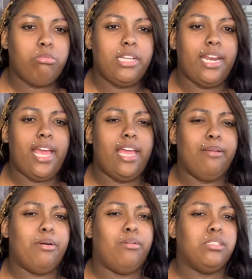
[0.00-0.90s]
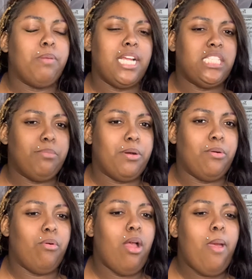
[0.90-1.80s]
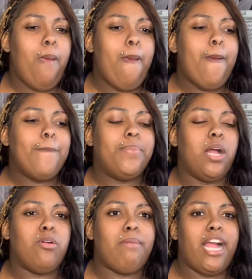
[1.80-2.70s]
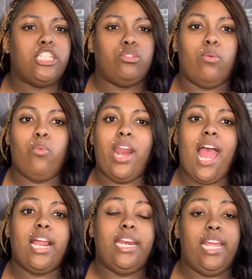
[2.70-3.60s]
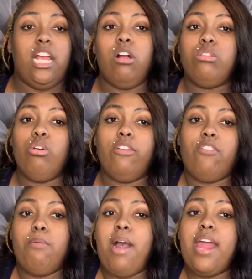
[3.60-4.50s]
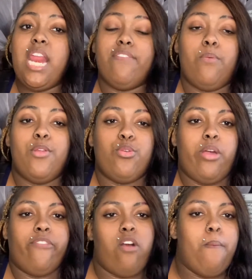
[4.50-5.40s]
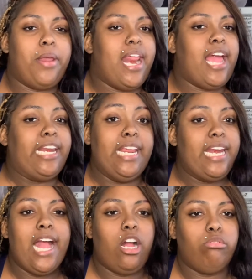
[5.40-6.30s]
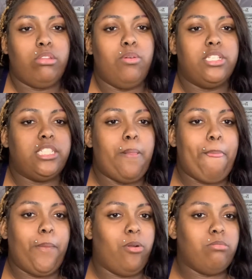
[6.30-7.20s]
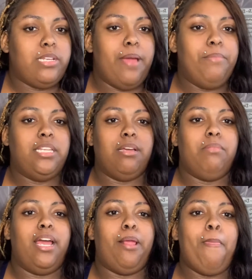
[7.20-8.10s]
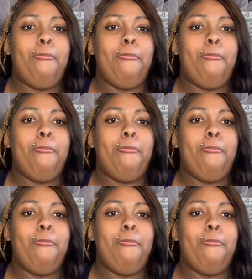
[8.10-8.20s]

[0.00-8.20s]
chat that had him on spicy mode. But remind you, when I did go through his phone, I never went through his phone, and I did not go through his group chat because I'm like,